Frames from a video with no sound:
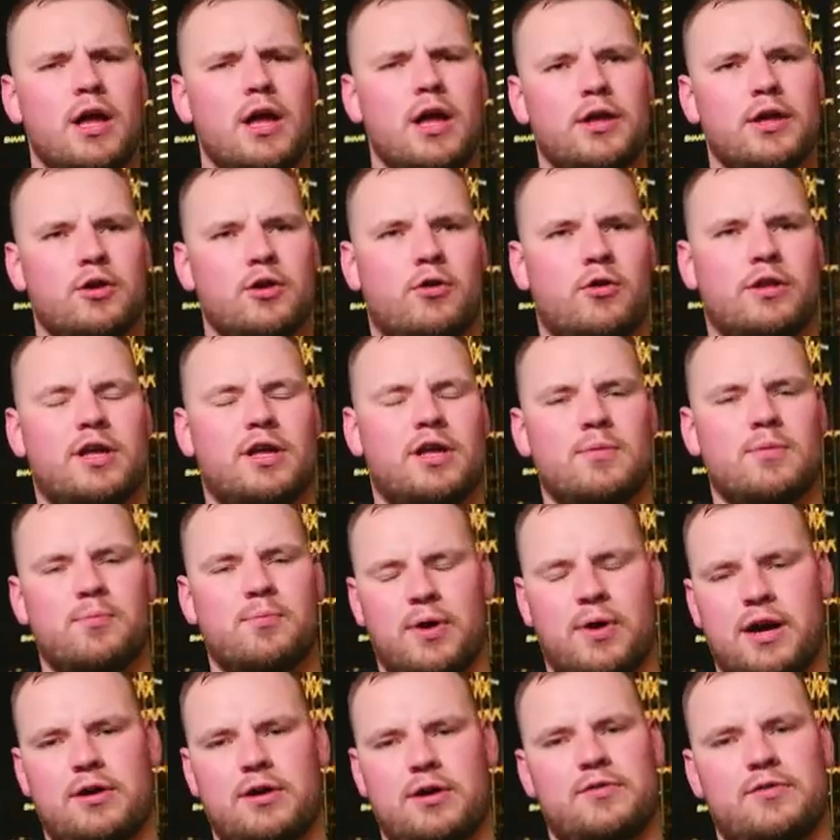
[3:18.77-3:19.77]
you can
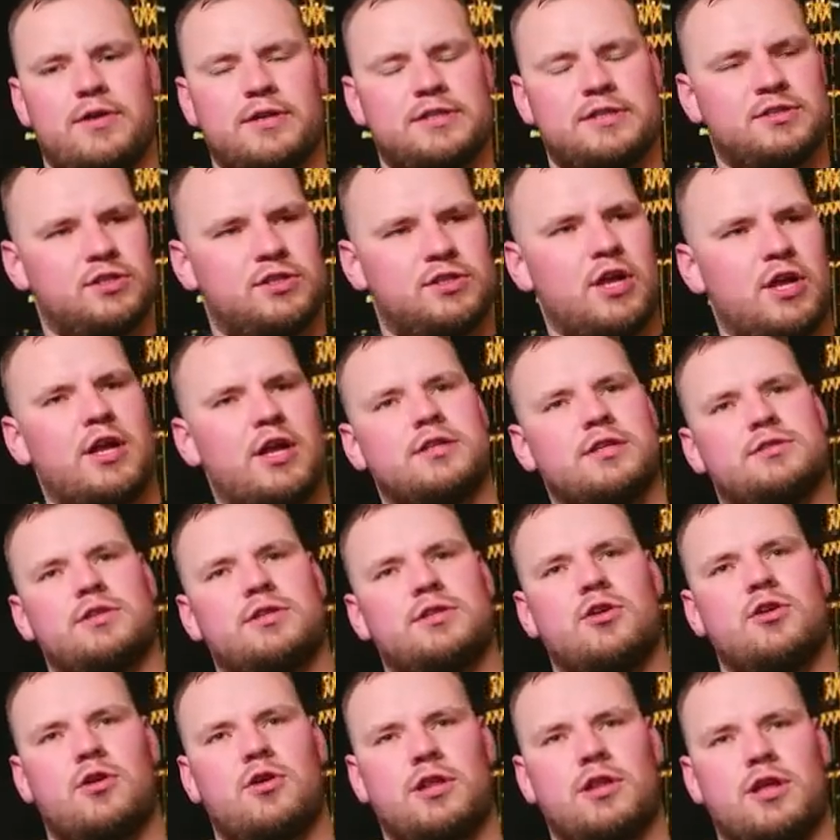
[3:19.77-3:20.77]
compare the cities,
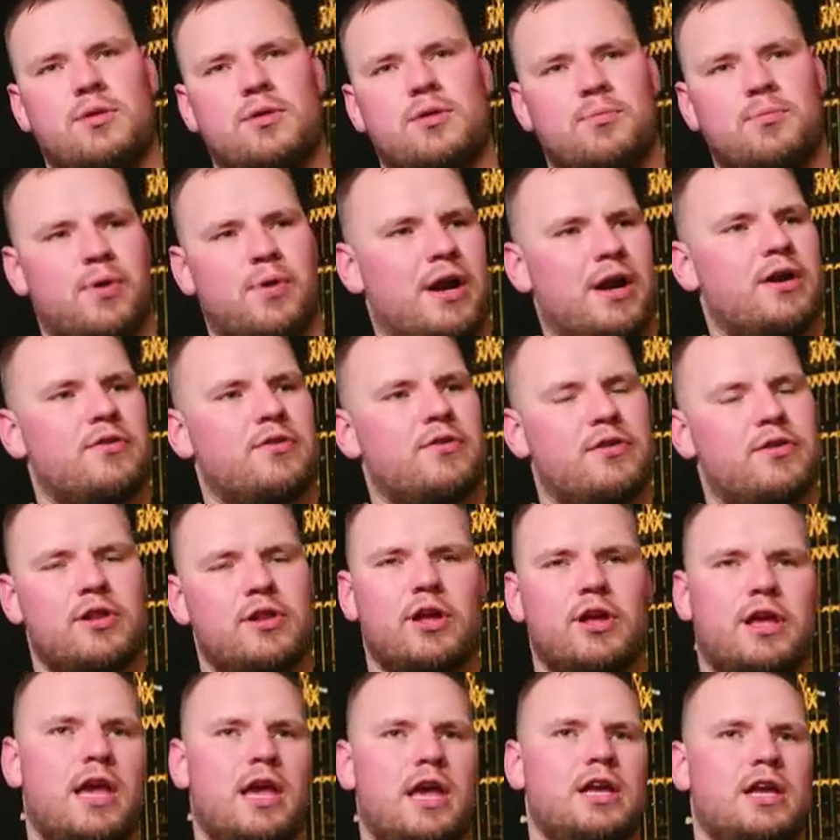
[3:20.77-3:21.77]
you can compare the
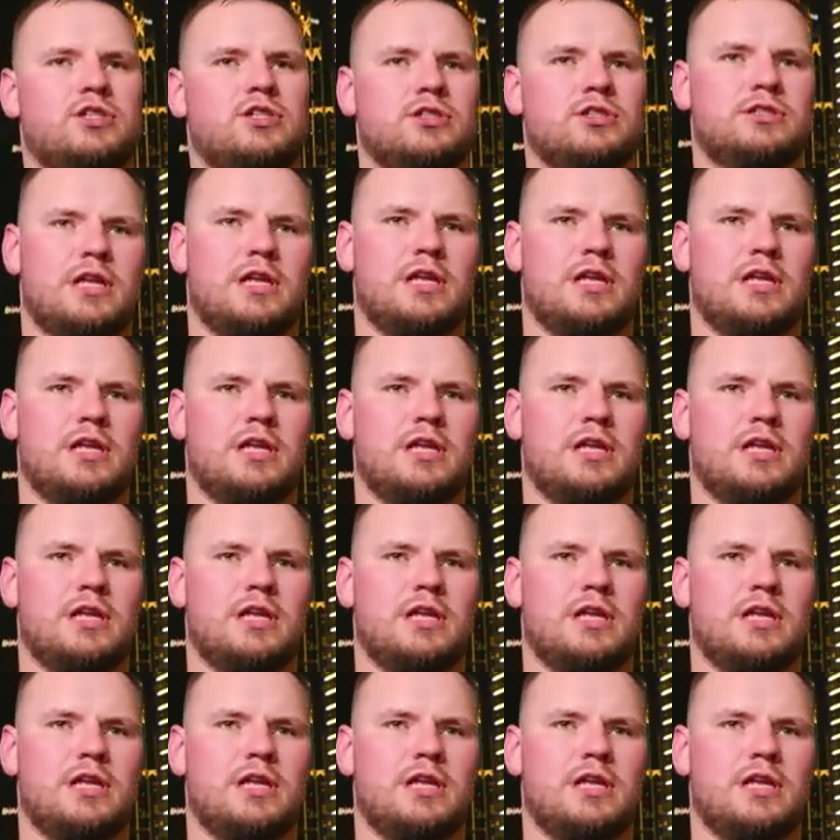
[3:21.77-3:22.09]
locations,